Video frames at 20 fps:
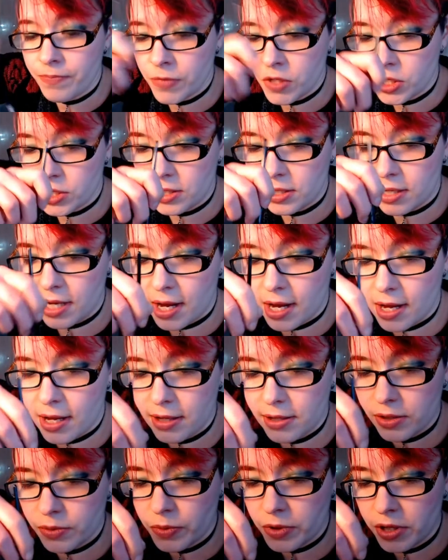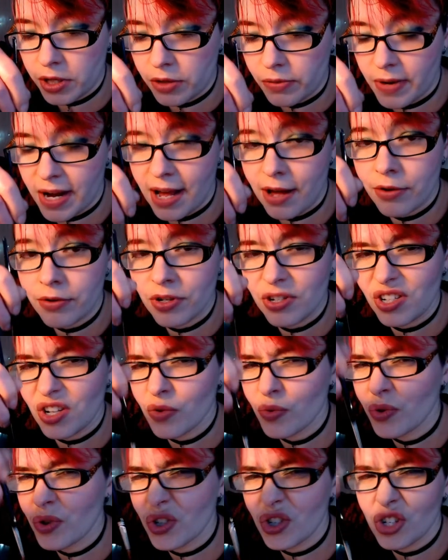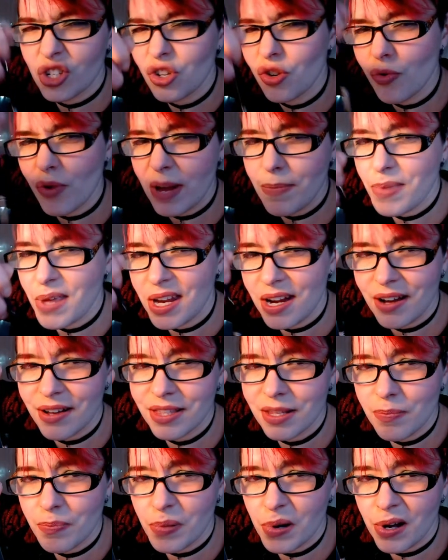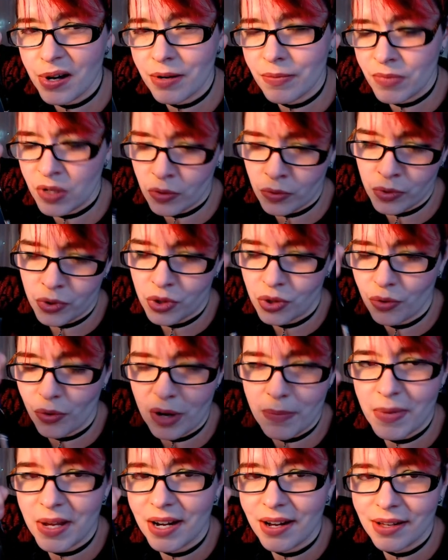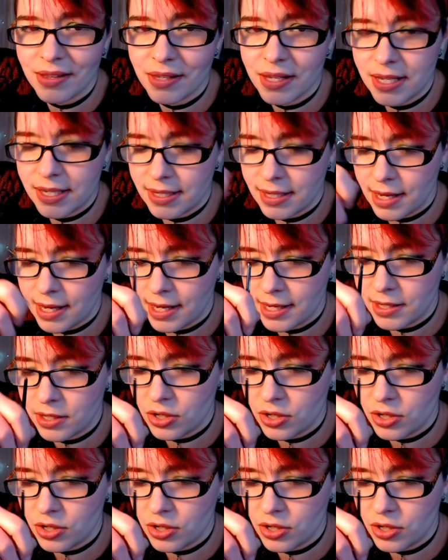Just uh, swirl it around, don't scrape it on the bottom, don't scrape it on the sides,